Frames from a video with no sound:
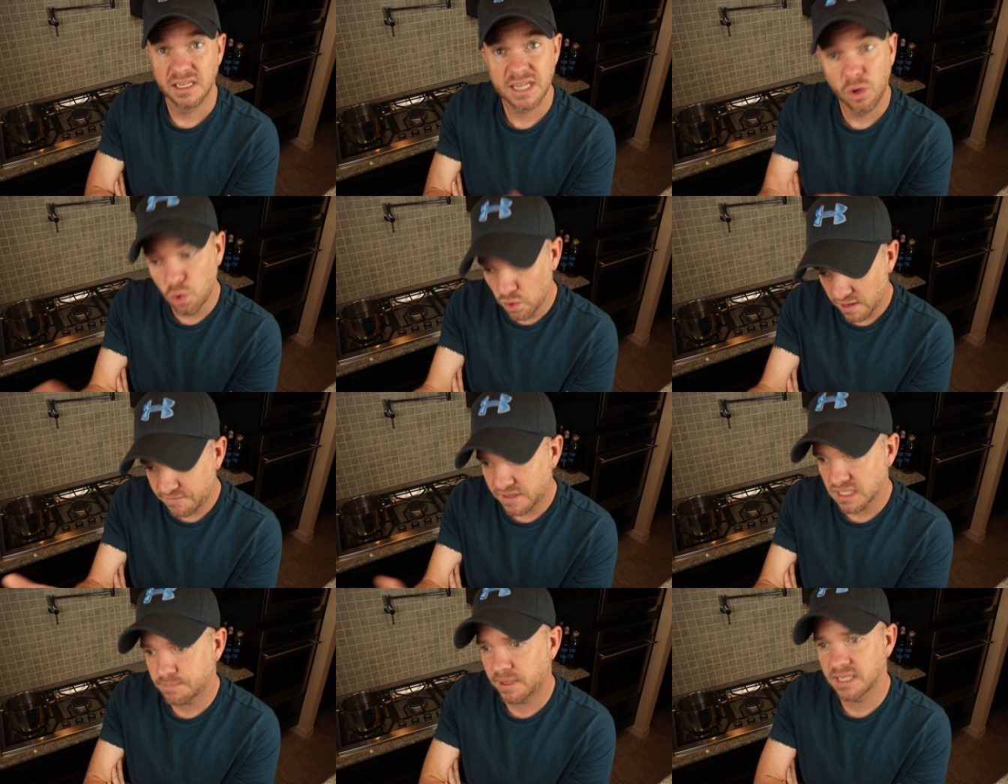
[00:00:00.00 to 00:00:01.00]
I just said, who the
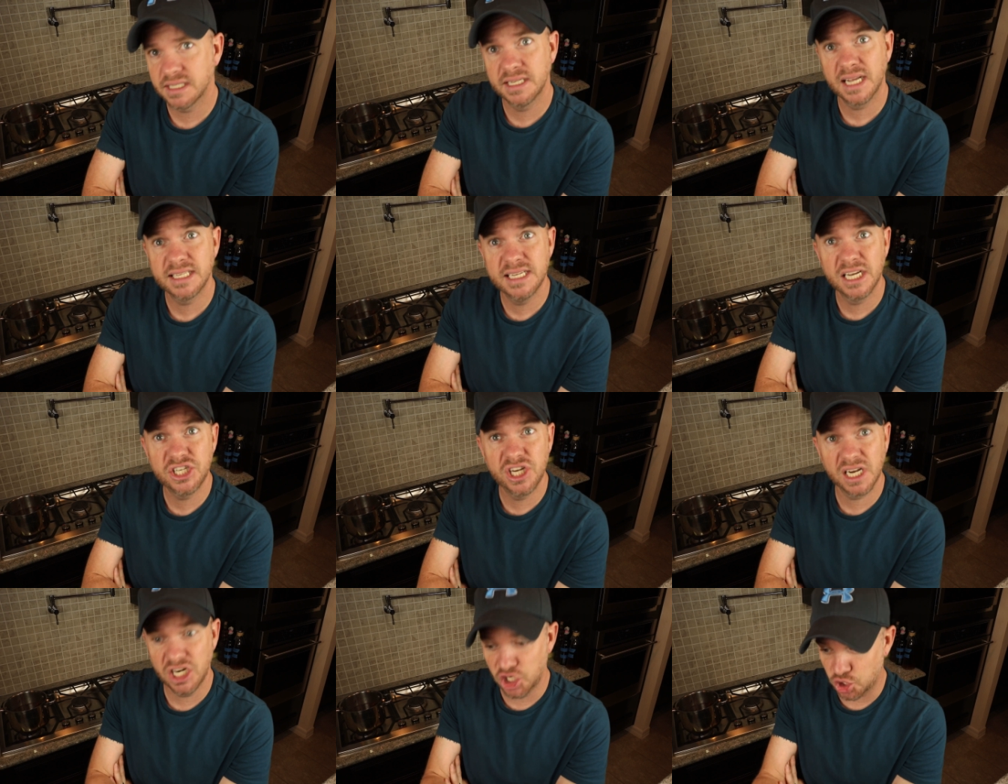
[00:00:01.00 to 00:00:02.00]
first person that see a
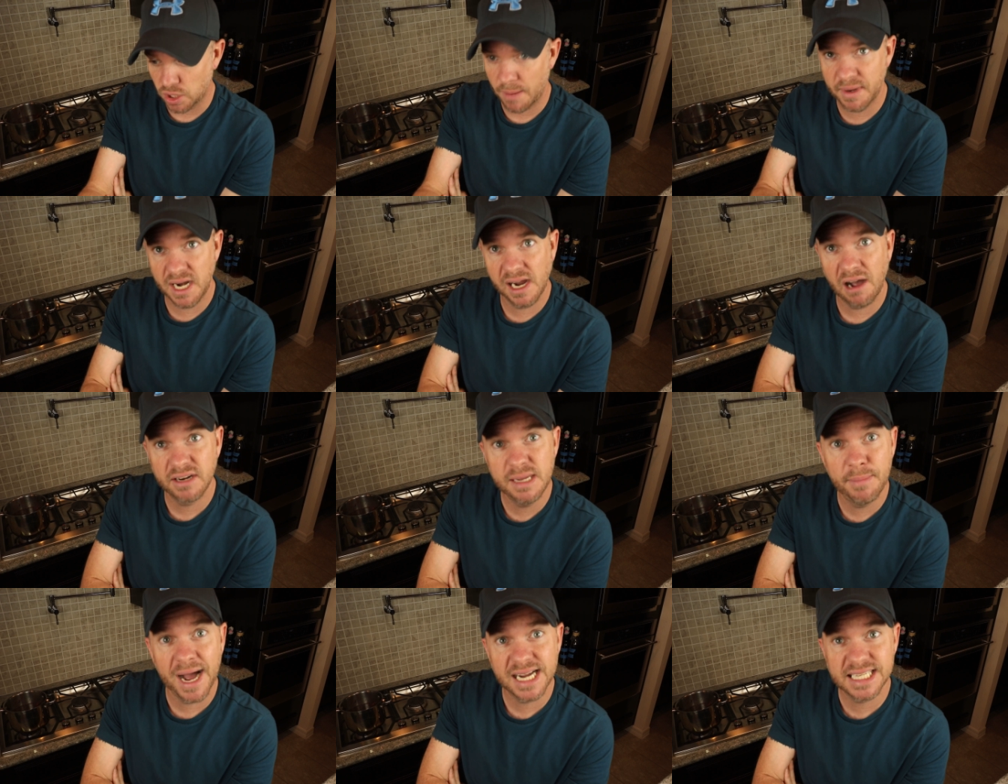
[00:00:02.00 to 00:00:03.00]
chicken drop an egg out
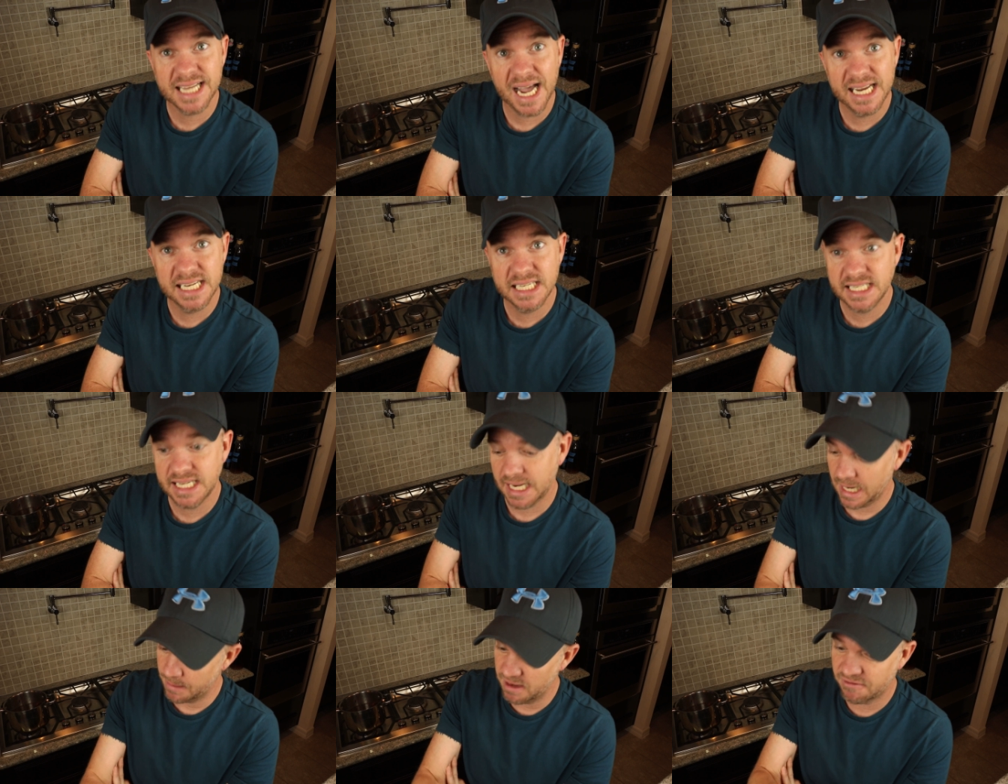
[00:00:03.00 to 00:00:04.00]
the backside and
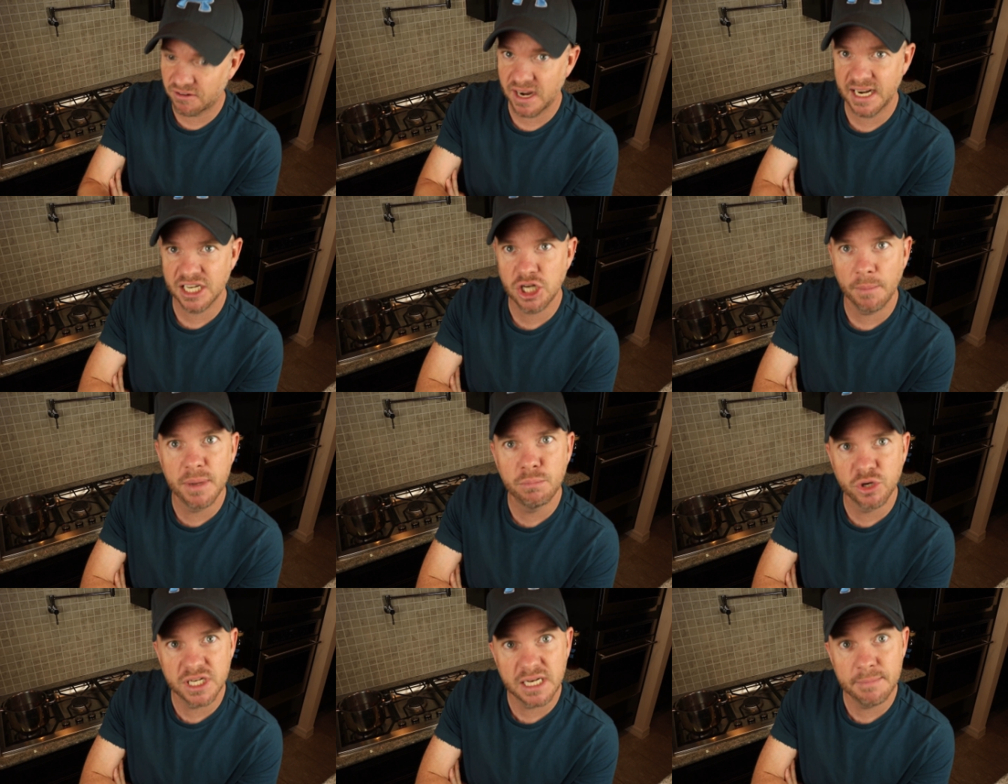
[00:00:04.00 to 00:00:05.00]
say, let me fry that up and
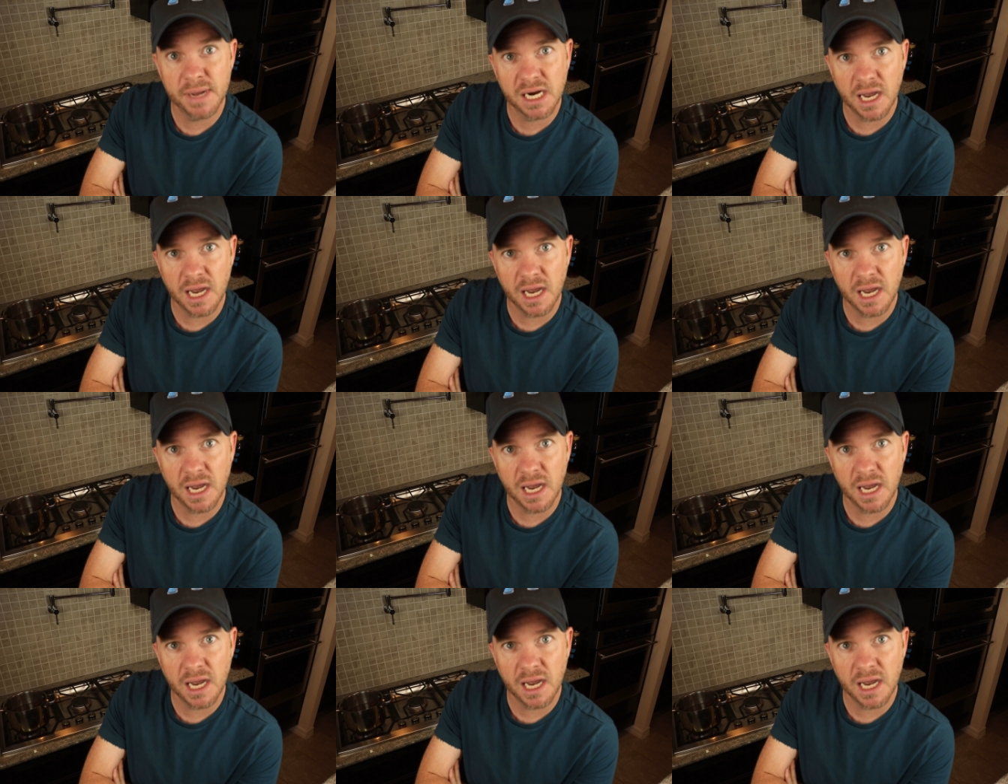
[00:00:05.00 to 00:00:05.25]
put it in my